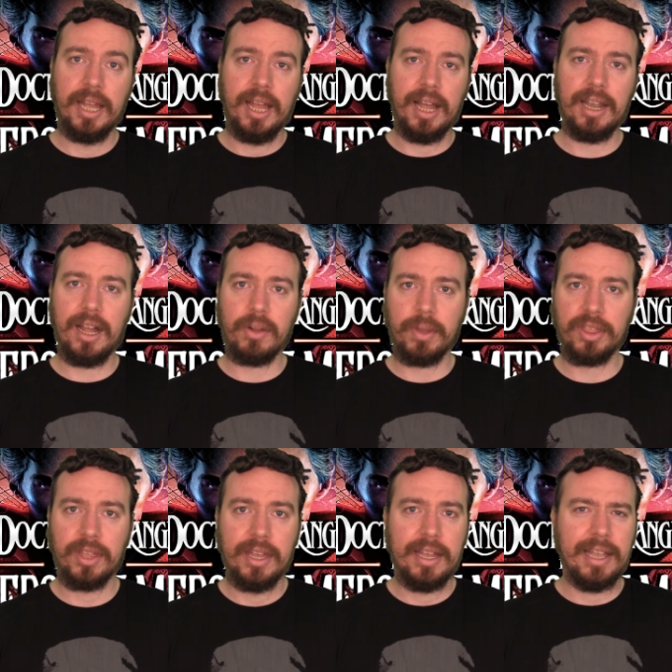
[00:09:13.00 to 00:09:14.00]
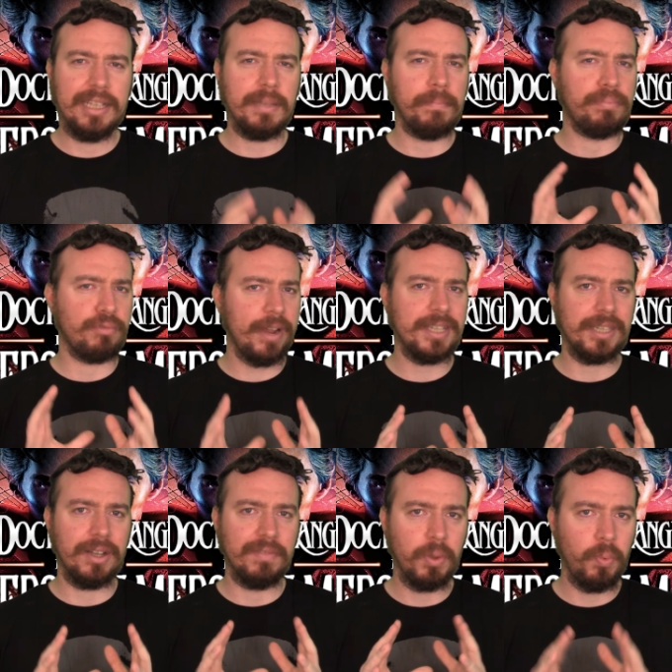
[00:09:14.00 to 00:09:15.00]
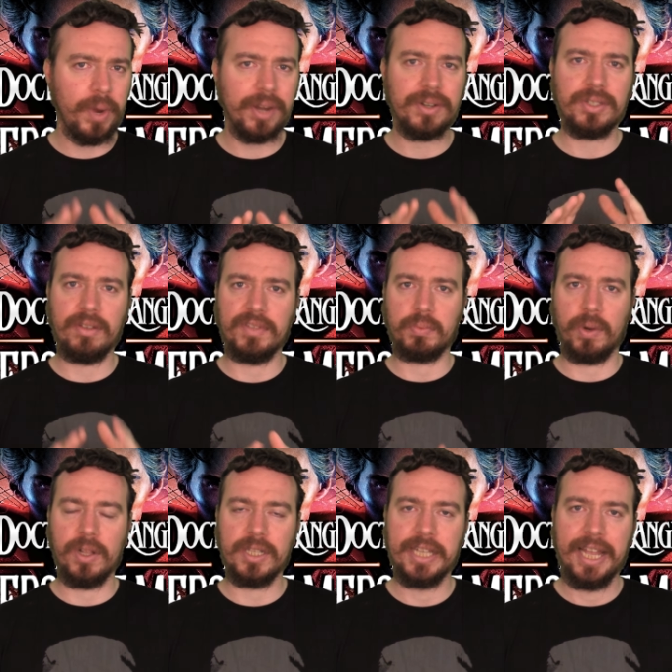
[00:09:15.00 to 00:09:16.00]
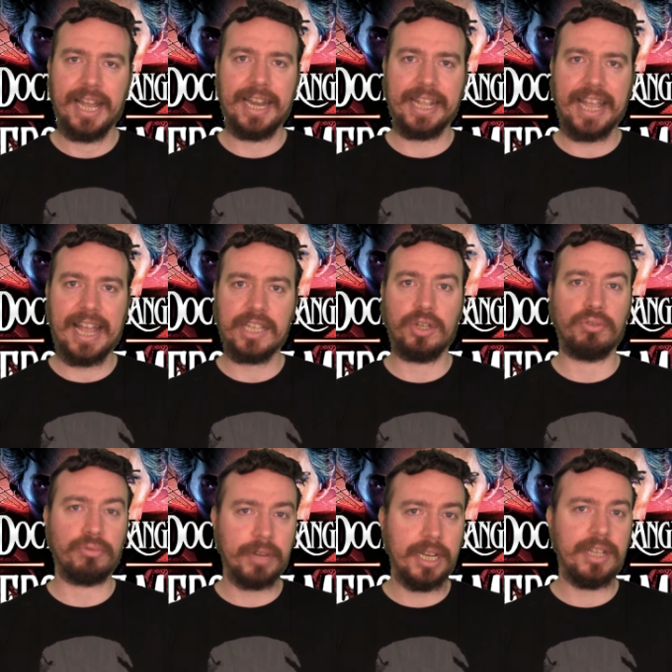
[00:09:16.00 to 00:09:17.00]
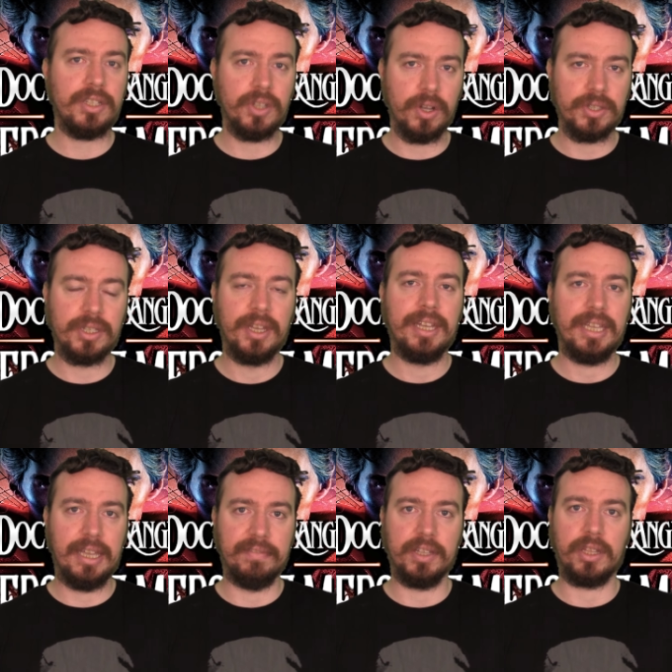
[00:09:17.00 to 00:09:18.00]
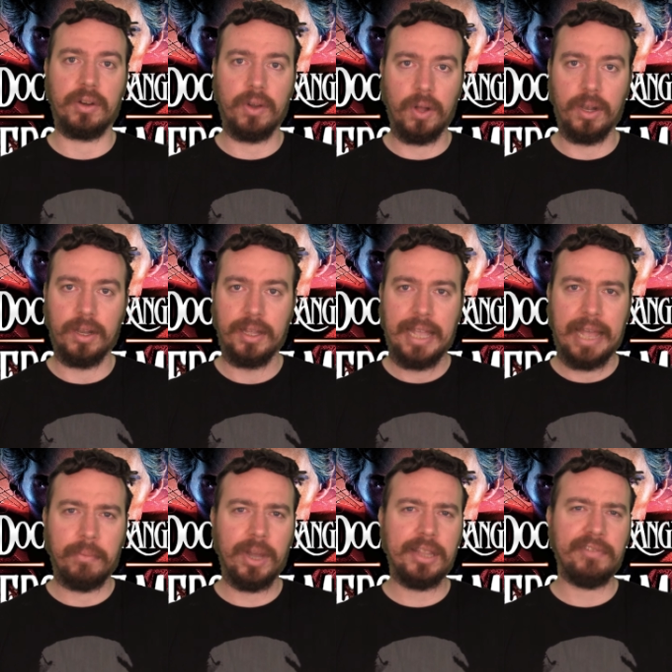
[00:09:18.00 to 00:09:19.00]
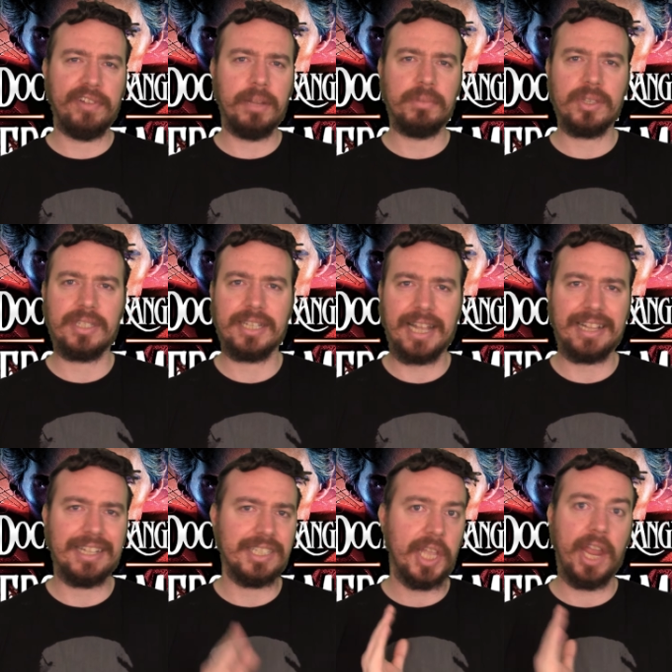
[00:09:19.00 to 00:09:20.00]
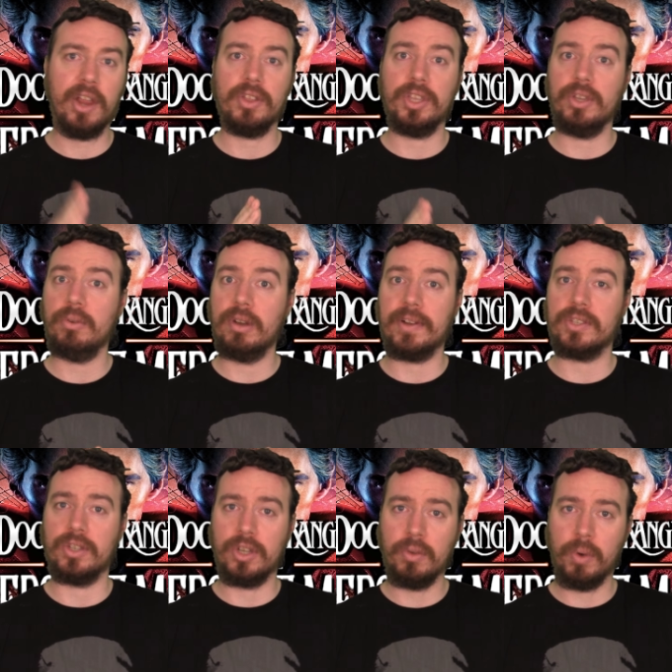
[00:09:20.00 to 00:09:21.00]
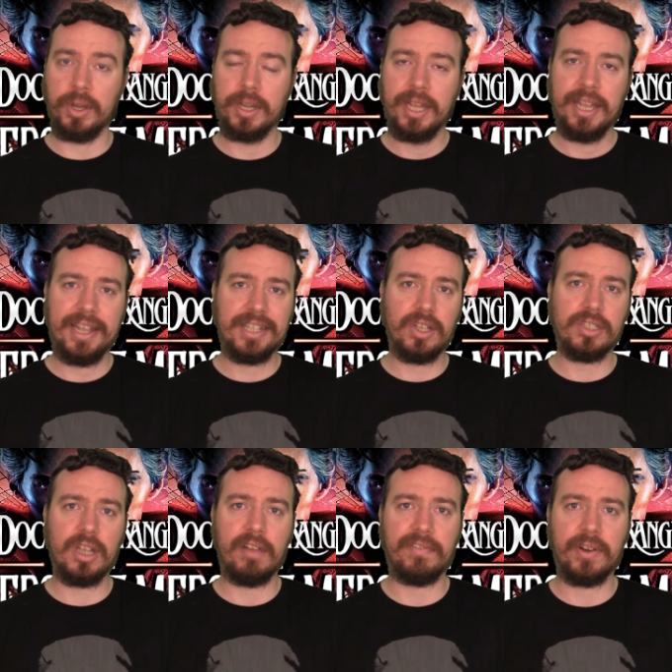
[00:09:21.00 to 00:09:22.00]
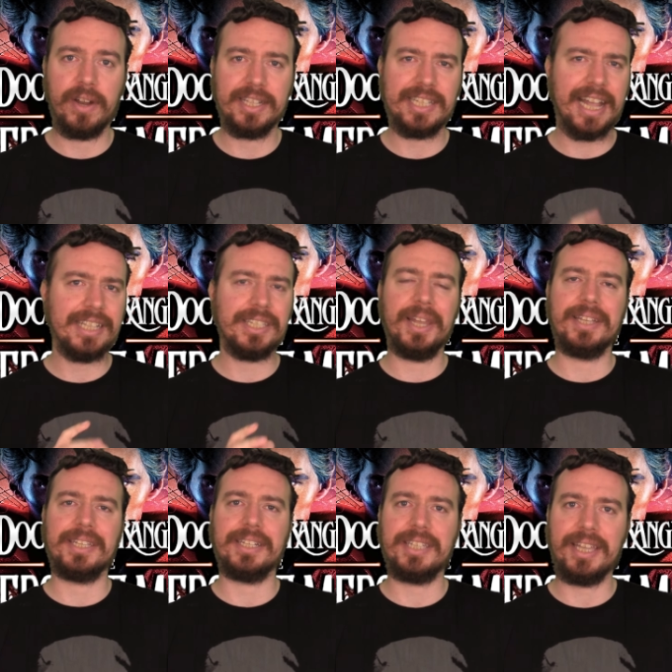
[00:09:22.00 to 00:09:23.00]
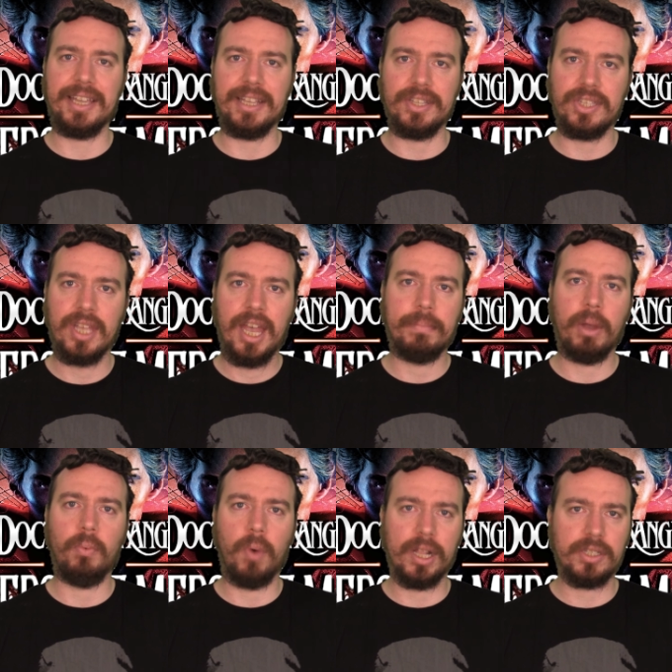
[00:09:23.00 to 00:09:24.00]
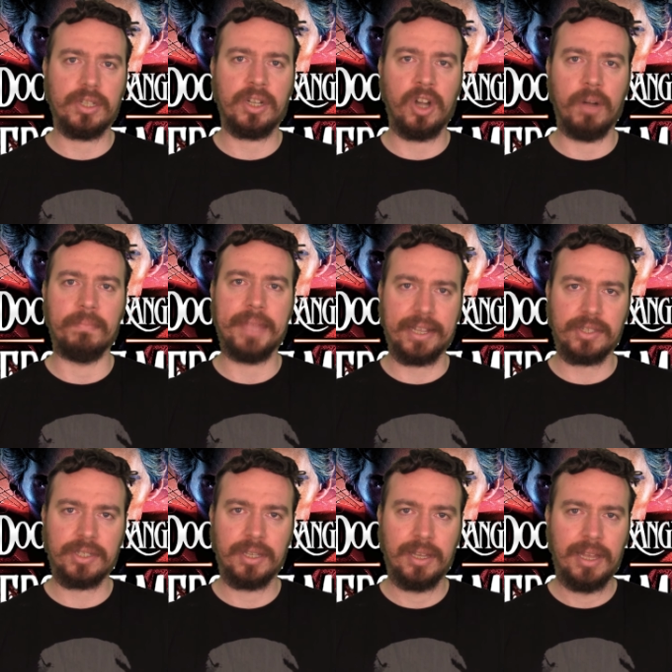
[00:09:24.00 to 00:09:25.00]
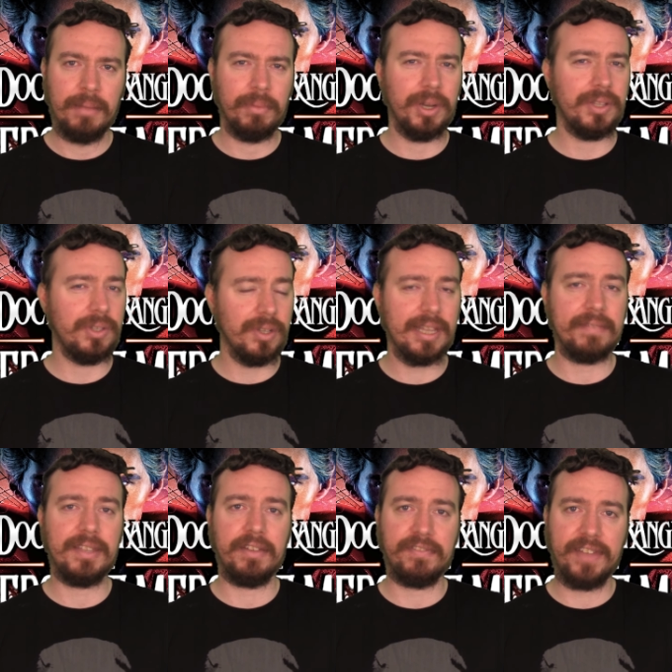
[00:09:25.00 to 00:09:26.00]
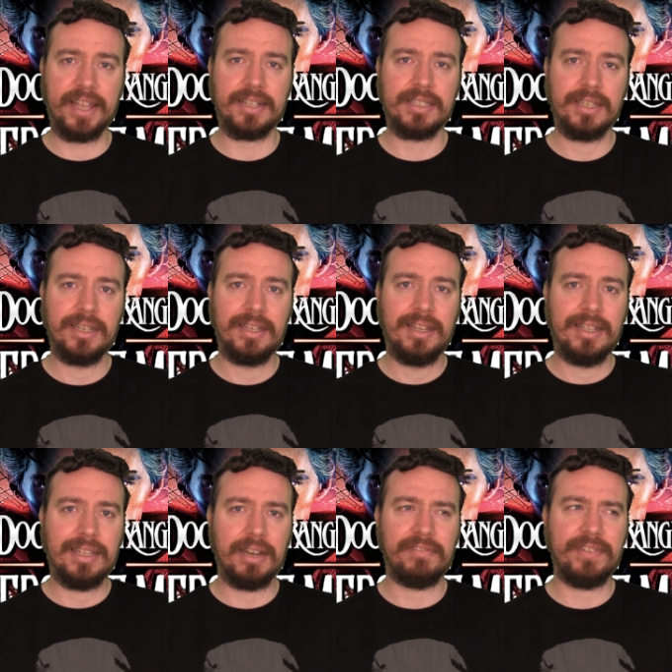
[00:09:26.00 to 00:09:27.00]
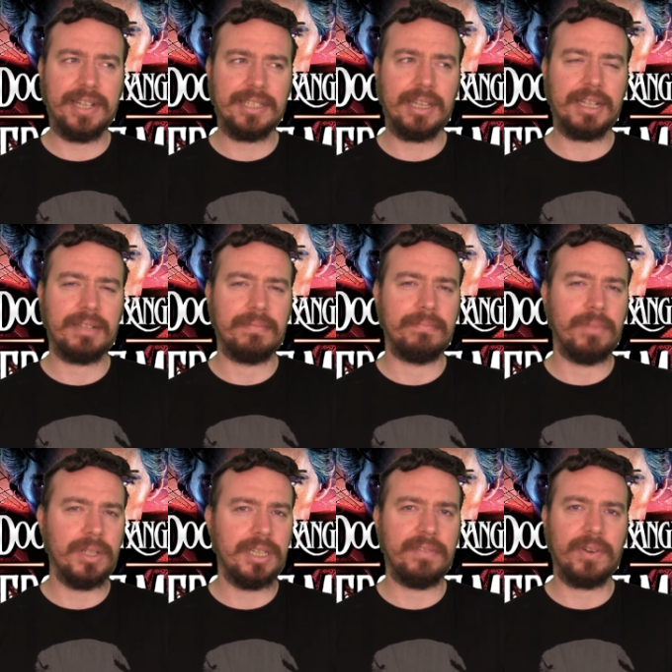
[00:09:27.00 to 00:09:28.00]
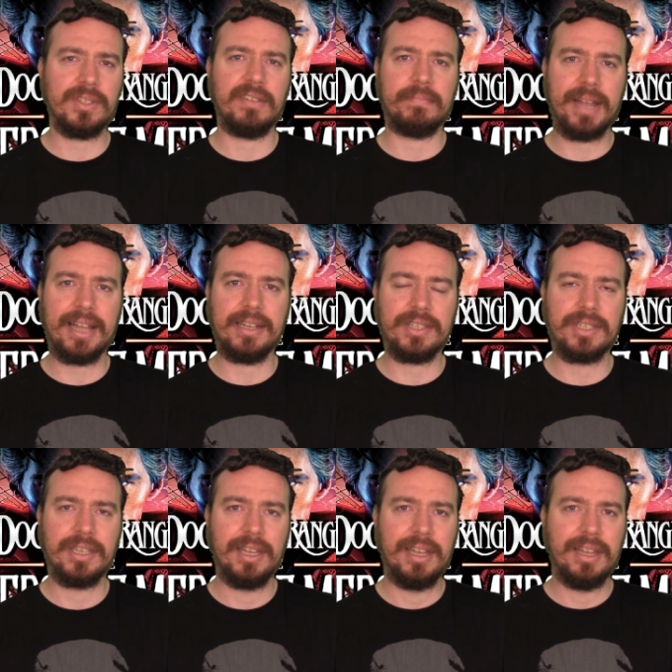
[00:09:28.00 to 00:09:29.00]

along with his embracing of the weirdness of this world and a cast who really does give it their all. And while the film doesn't exactly tear the universe a new one, it does offer a tantalizing tease about what's to come next. But it does have the effect that it feels like Multiverse of Madness